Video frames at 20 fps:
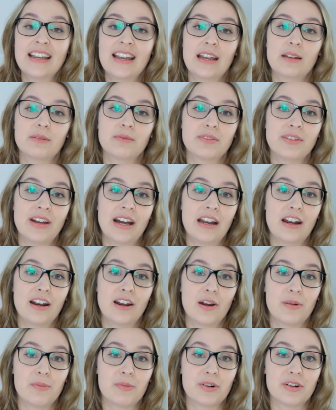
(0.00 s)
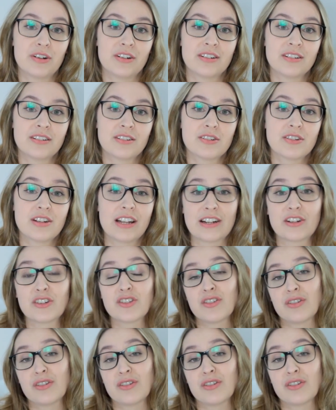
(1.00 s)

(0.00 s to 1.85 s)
and we've had a lot more like